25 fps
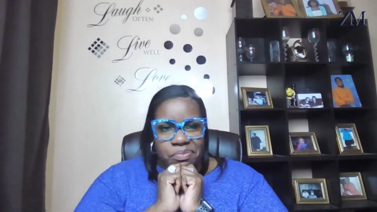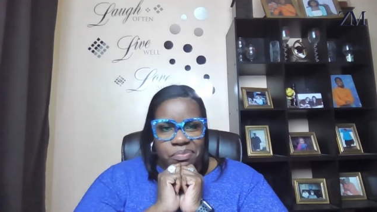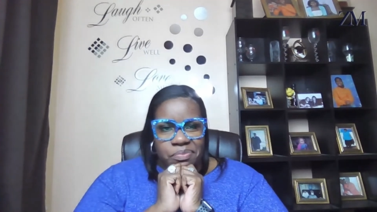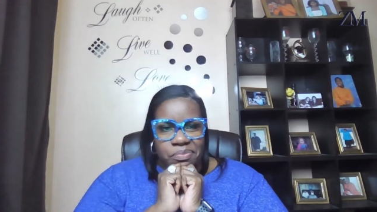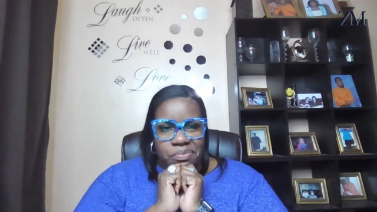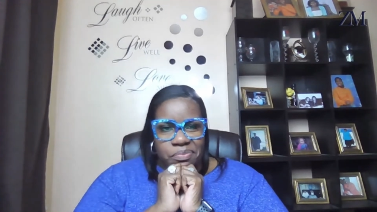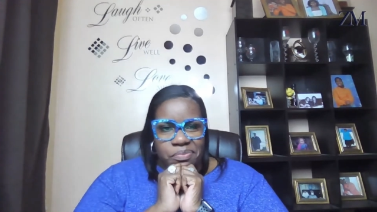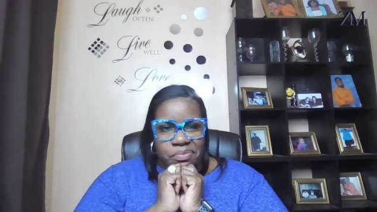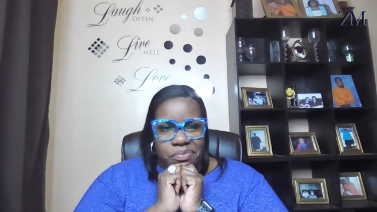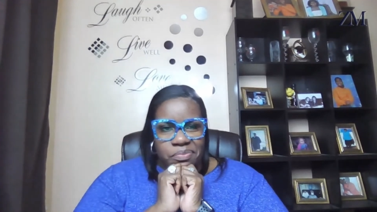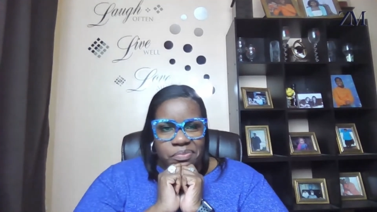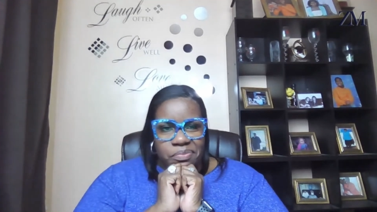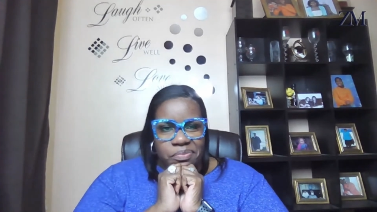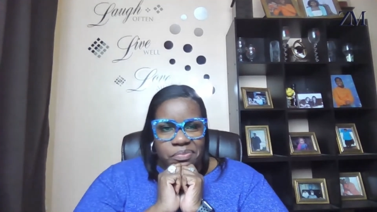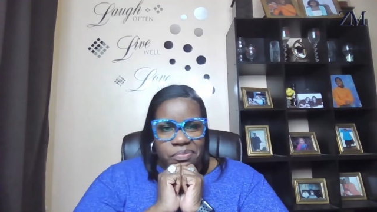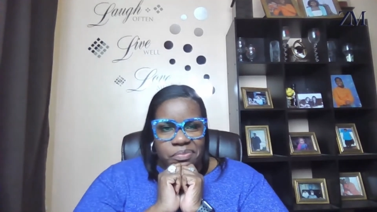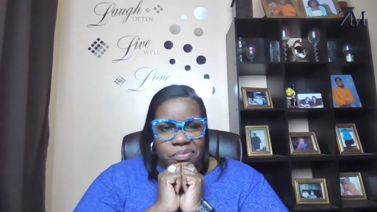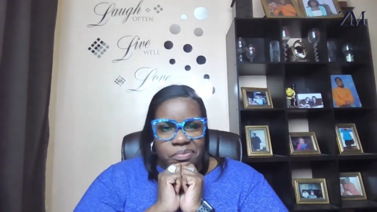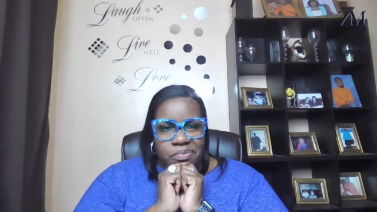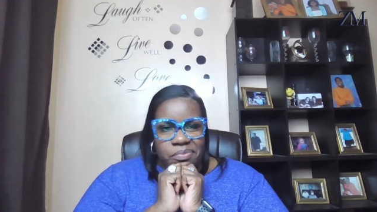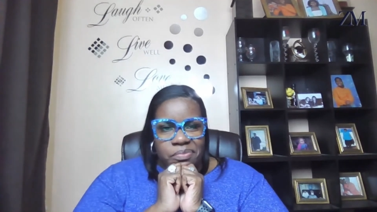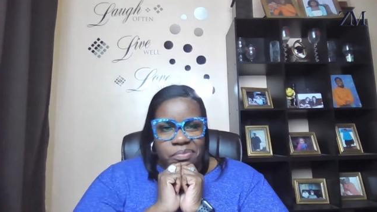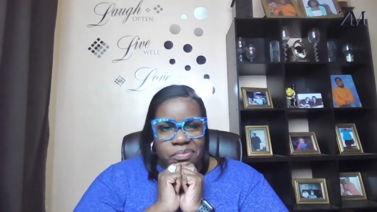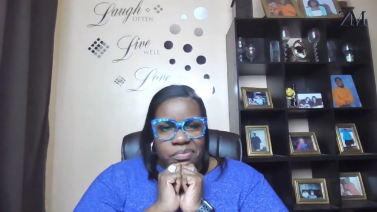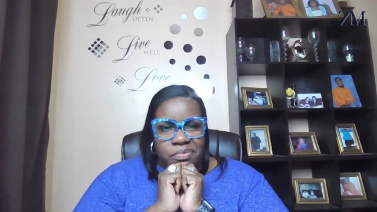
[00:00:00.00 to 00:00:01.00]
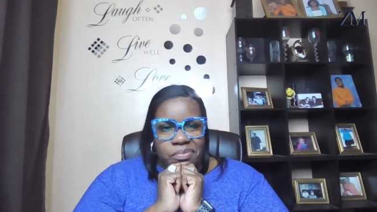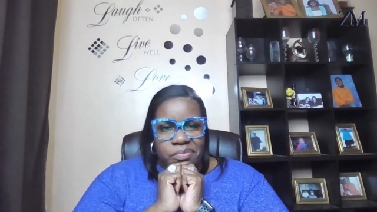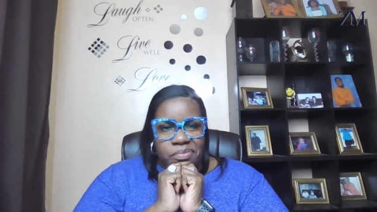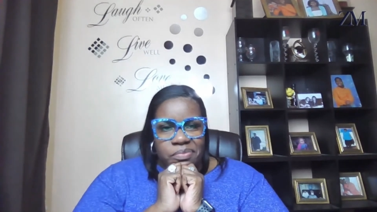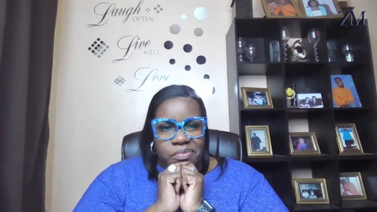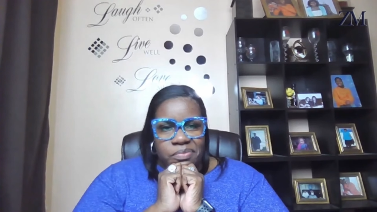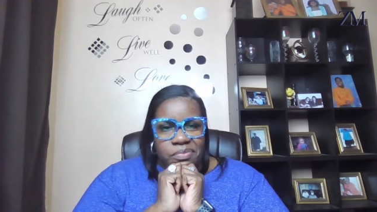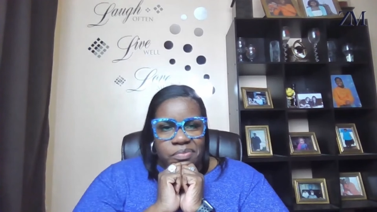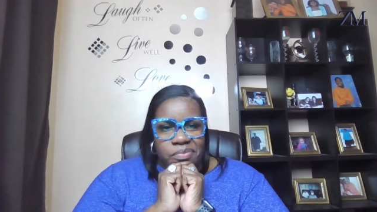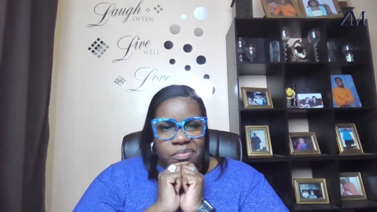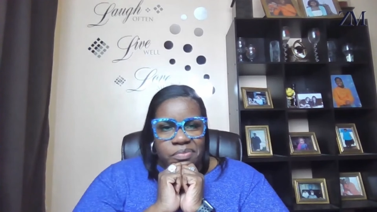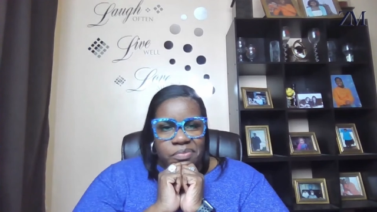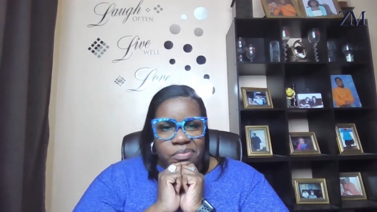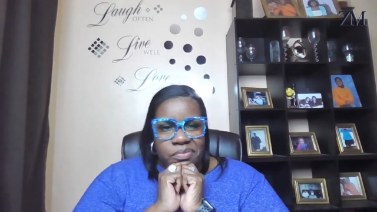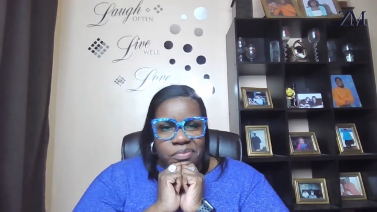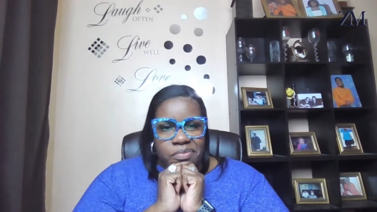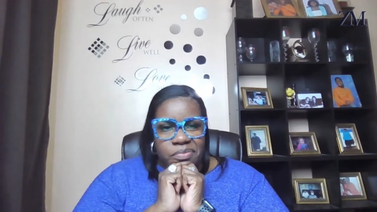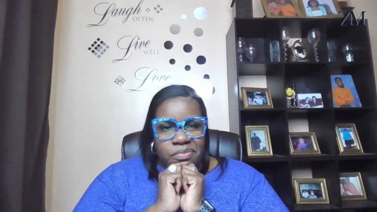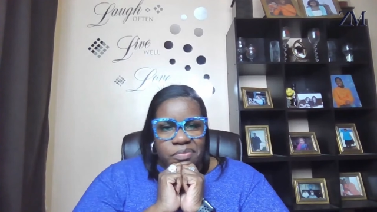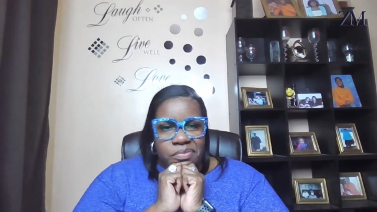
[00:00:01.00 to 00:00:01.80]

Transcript: Nobody speaks.